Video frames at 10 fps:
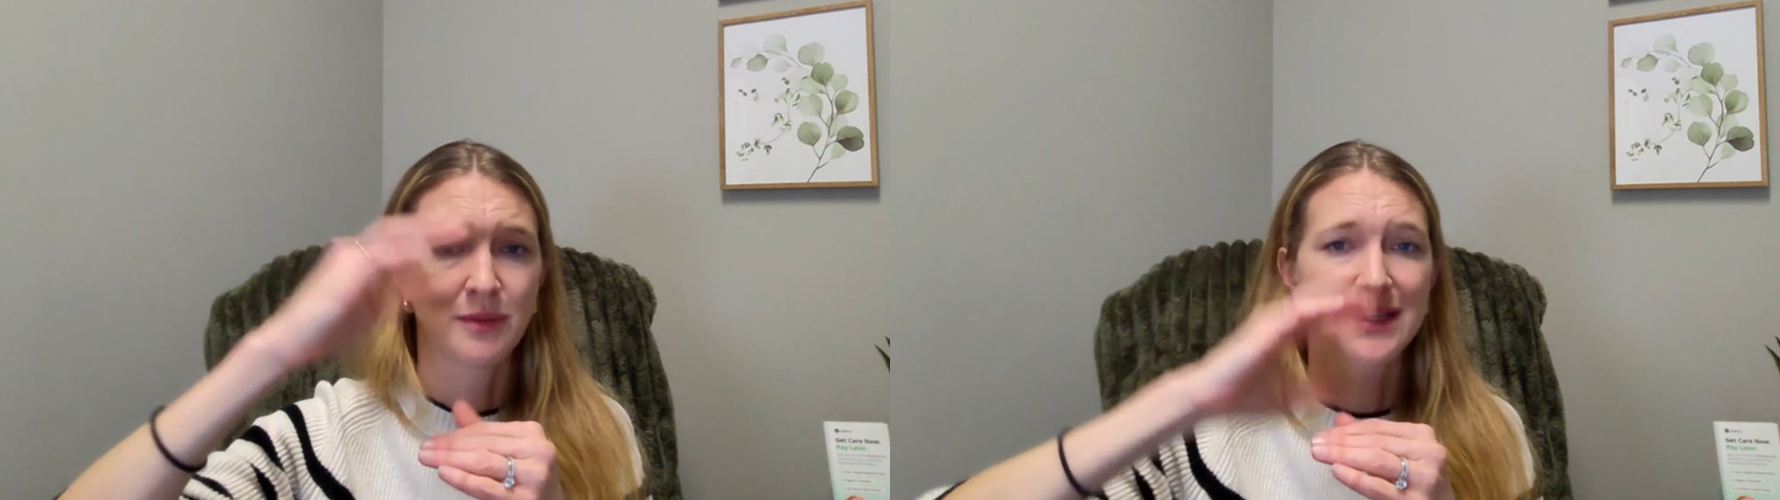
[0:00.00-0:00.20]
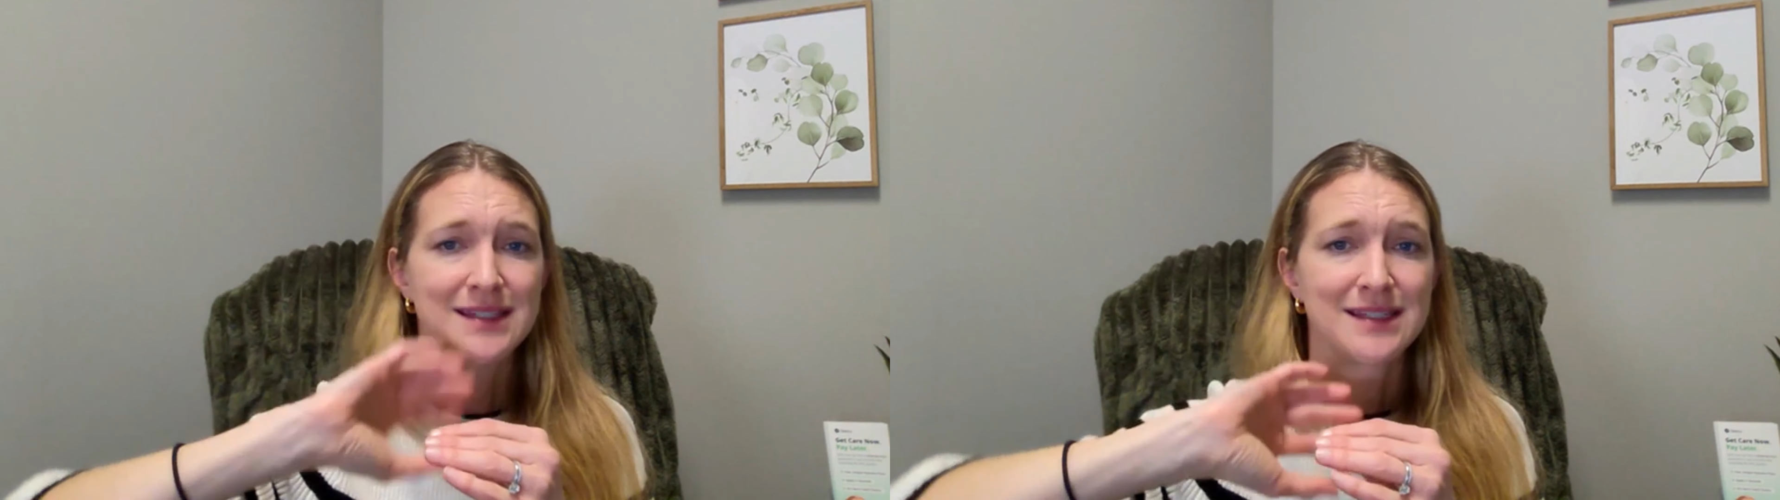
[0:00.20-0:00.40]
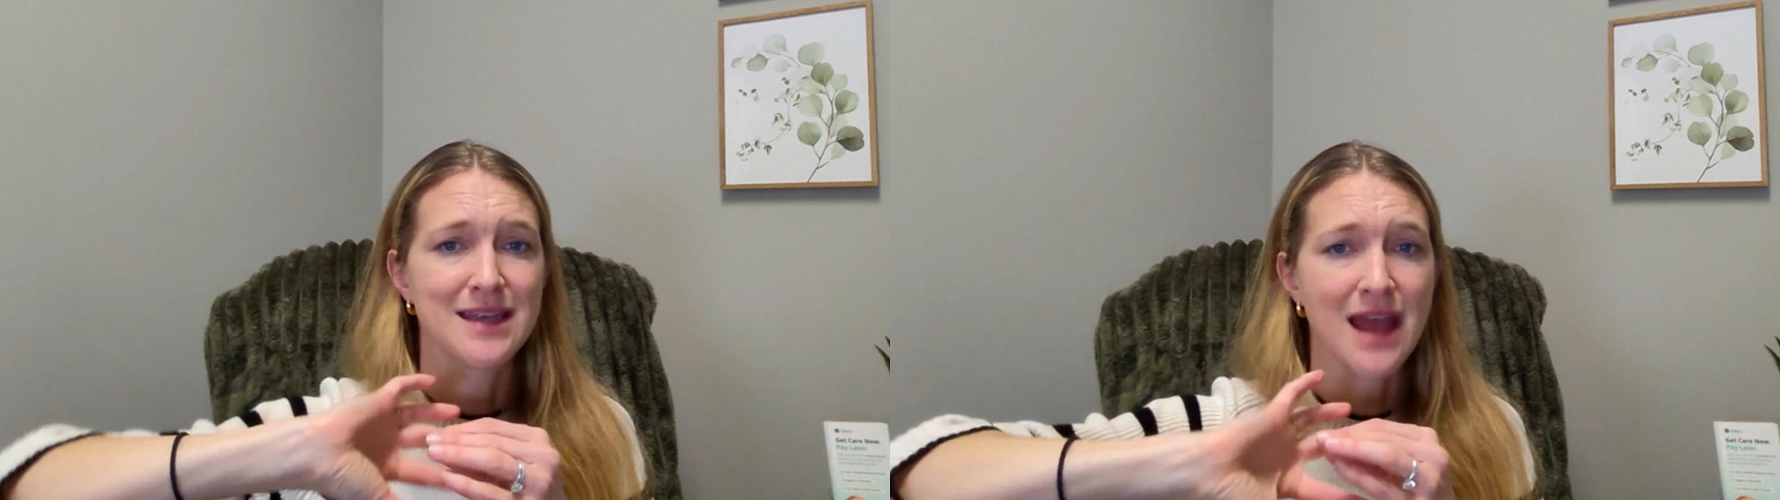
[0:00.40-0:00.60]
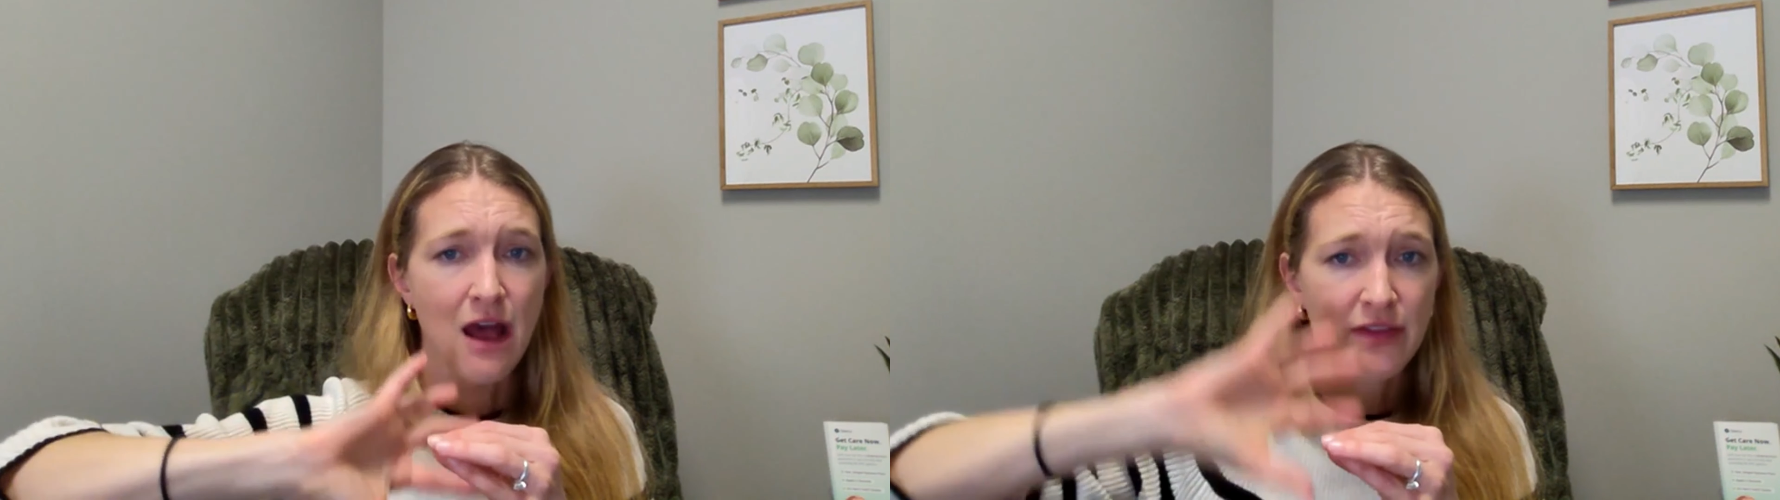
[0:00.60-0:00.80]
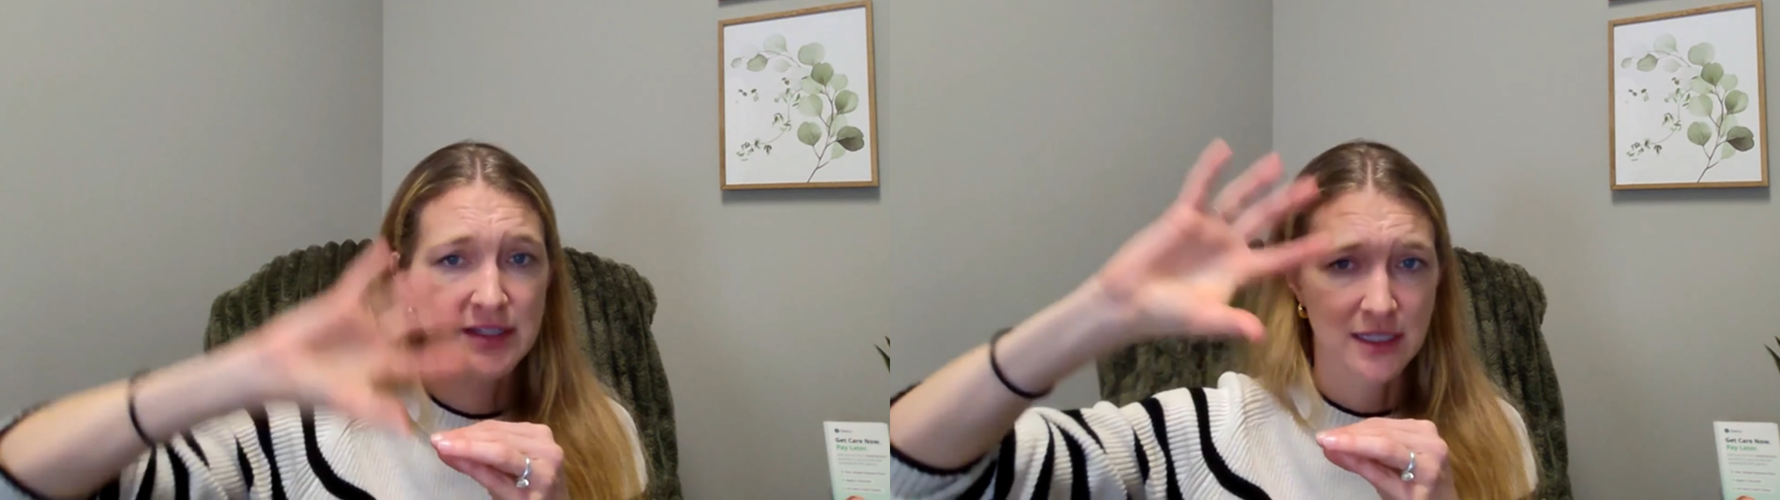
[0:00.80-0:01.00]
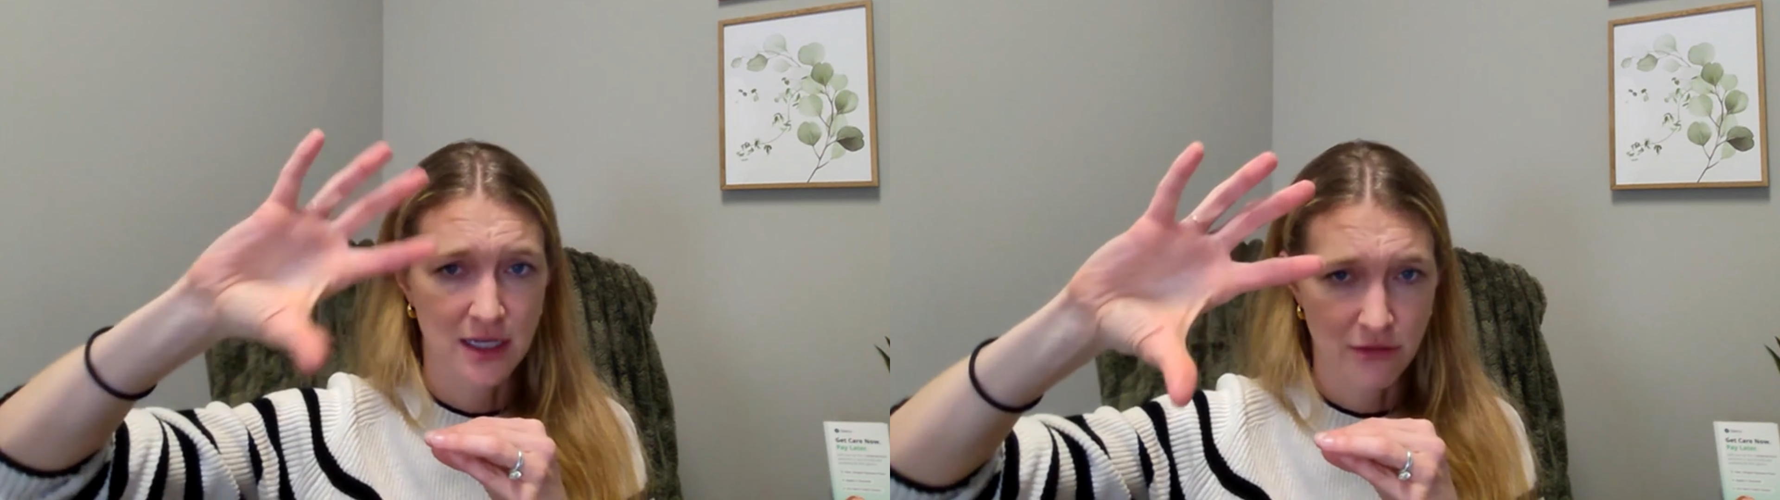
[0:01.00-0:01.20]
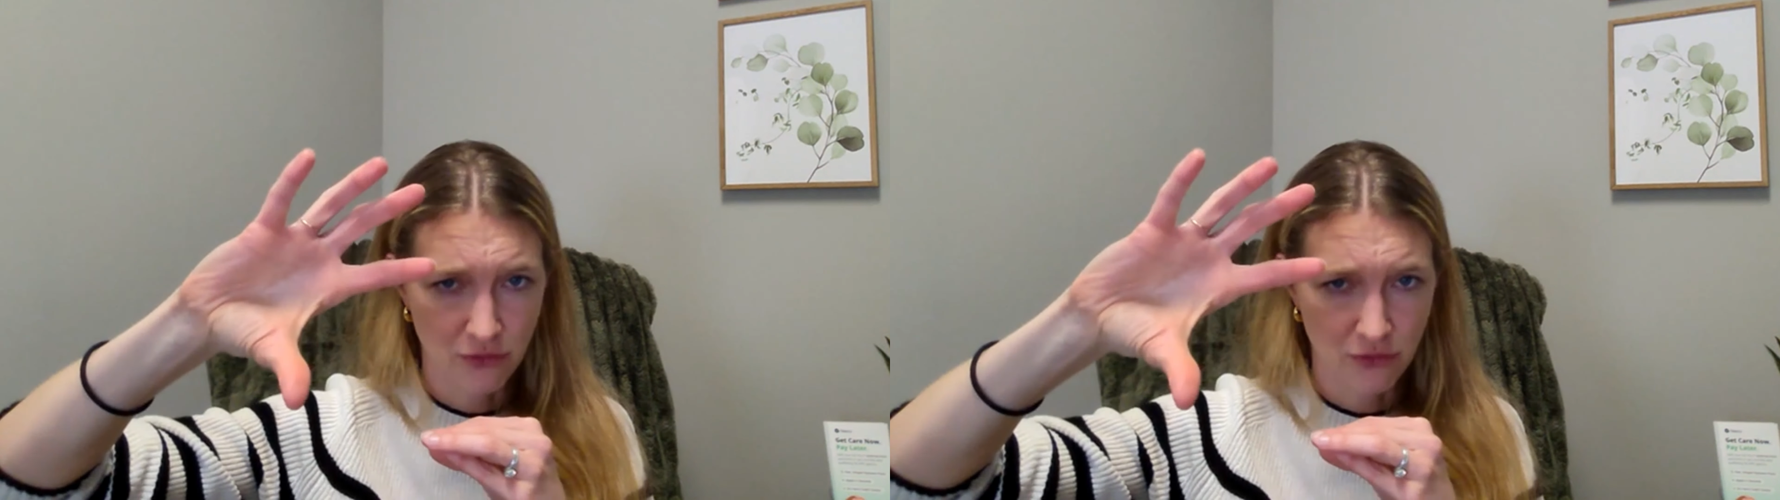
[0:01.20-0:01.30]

because now that's going to